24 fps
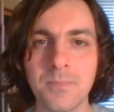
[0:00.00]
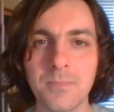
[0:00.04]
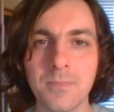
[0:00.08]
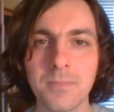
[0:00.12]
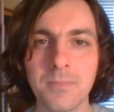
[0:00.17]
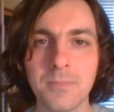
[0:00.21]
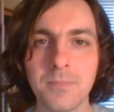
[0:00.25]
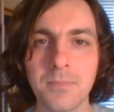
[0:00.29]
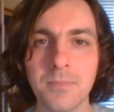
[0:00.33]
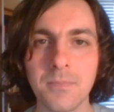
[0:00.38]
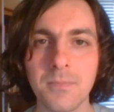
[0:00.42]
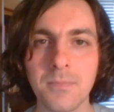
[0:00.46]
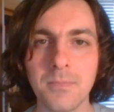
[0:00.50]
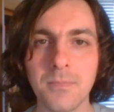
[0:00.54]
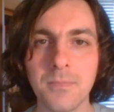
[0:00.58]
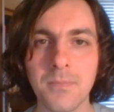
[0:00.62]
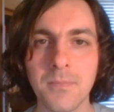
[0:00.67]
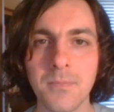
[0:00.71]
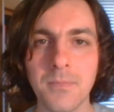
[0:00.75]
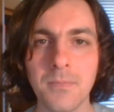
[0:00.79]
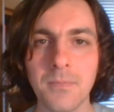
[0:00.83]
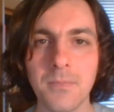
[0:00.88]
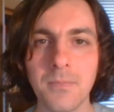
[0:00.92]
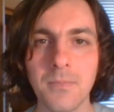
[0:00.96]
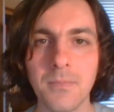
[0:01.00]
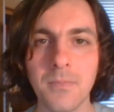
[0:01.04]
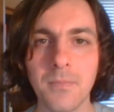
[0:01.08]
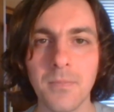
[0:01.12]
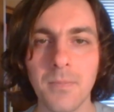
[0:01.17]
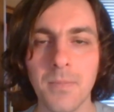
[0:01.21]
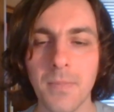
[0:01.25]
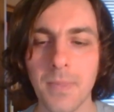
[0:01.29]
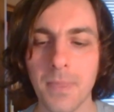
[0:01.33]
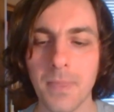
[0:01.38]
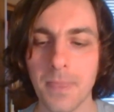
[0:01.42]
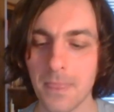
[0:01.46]

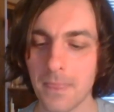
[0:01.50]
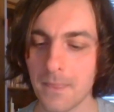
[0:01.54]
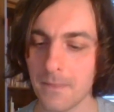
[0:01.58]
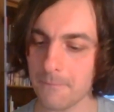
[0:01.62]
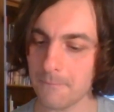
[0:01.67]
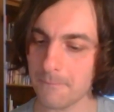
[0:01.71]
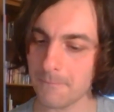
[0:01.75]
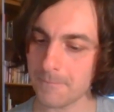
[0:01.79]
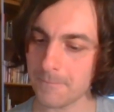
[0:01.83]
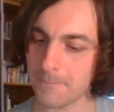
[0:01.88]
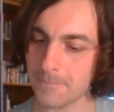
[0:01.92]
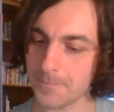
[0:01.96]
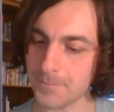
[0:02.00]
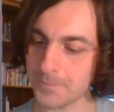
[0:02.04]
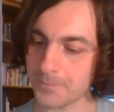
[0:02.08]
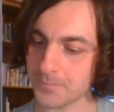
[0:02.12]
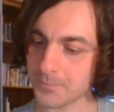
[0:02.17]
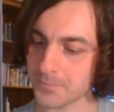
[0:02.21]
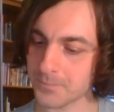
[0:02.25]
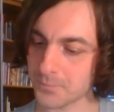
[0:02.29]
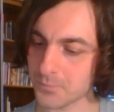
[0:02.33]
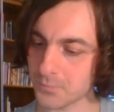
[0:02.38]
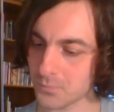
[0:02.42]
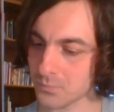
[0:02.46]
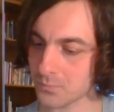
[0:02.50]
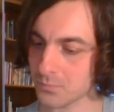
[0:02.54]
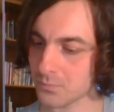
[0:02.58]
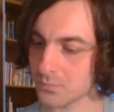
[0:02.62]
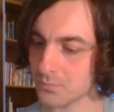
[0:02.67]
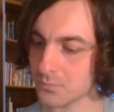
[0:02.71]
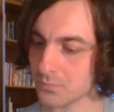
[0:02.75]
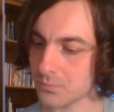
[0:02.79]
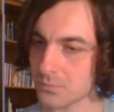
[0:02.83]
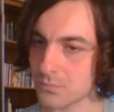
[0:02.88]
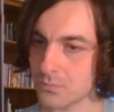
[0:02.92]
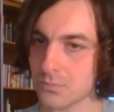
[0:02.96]

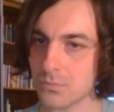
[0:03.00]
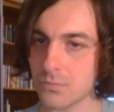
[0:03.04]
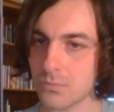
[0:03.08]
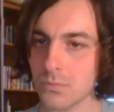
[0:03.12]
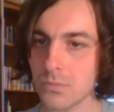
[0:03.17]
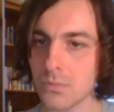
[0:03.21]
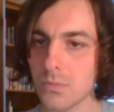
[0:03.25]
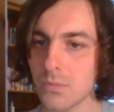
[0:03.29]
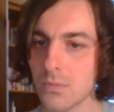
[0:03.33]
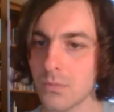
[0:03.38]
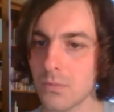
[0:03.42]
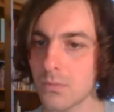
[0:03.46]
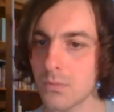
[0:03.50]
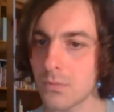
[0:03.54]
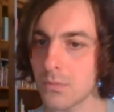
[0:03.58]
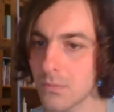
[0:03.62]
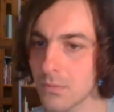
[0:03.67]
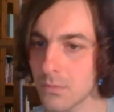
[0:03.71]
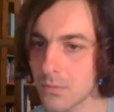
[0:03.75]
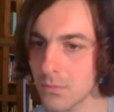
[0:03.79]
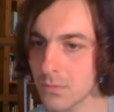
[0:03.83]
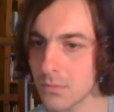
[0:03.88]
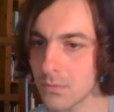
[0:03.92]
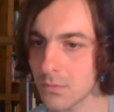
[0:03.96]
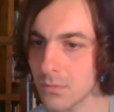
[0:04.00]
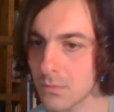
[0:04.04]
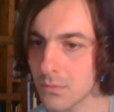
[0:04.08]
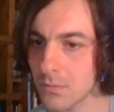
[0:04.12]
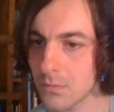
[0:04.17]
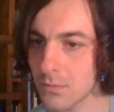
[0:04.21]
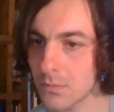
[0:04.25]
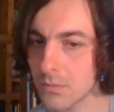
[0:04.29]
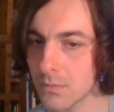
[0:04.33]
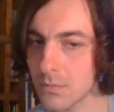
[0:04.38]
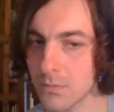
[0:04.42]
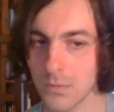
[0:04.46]

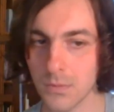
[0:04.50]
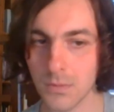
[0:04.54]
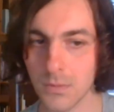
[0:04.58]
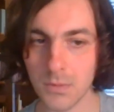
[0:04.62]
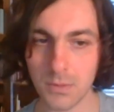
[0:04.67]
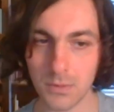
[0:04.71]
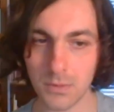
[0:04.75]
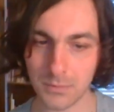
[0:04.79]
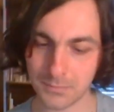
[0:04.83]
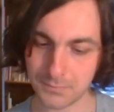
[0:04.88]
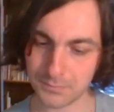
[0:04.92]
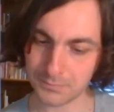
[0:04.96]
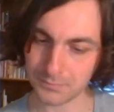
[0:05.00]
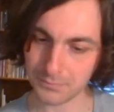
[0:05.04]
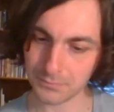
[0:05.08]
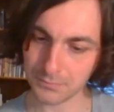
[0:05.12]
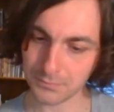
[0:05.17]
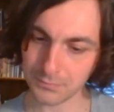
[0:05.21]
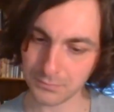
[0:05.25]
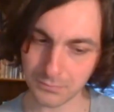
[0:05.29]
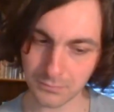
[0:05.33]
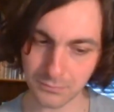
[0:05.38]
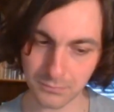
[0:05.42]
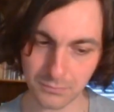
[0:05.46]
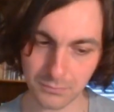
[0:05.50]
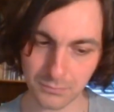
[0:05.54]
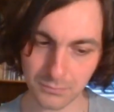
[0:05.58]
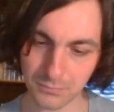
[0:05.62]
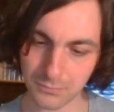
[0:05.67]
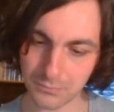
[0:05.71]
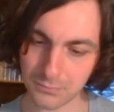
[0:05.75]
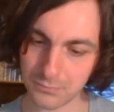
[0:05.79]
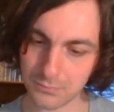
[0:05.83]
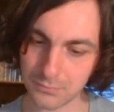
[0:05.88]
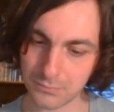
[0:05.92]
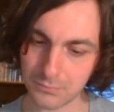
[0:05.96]

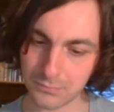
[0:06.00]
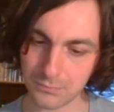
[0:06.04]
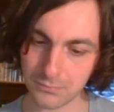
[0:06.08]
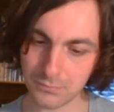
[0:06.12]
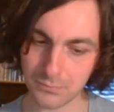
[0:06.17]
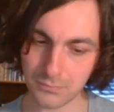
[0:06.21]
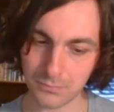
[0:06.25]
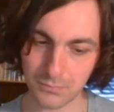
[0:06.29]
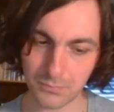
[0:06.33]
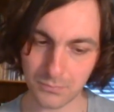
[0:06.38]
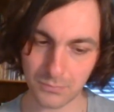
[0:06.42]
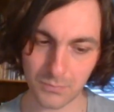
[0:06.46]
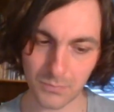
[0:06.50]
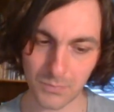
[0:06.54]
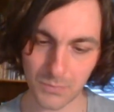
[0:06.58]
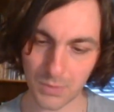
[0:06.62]
(silence)